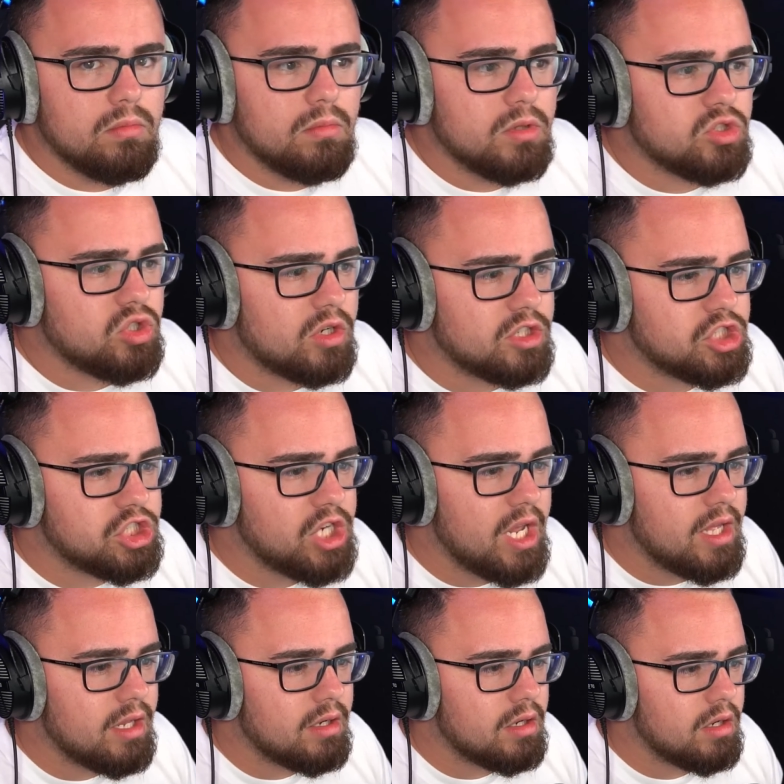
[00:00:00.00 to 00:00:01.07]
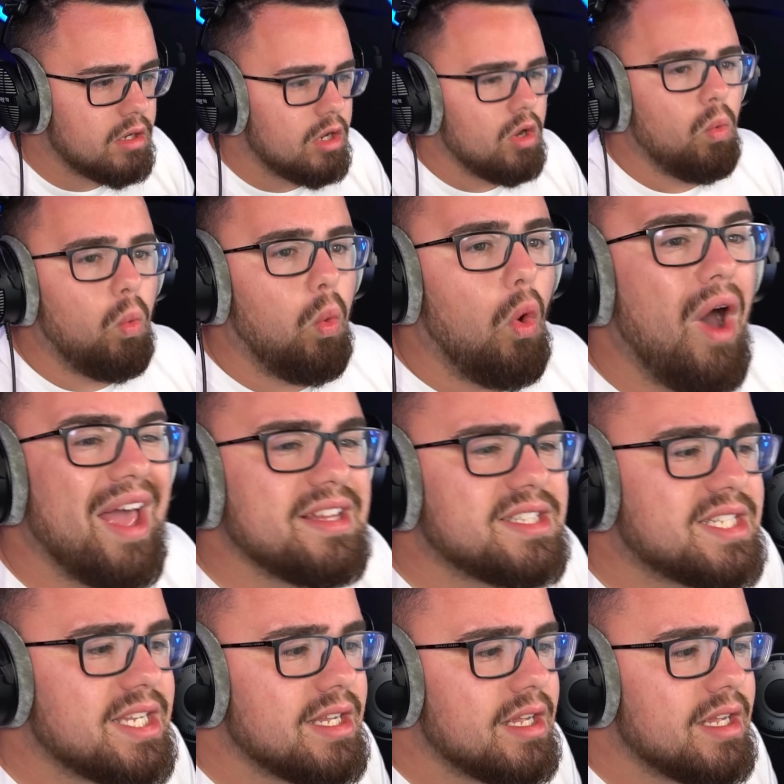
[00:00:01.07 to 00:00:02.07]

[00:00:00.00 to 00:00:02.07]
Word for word: Sort started shaking. What?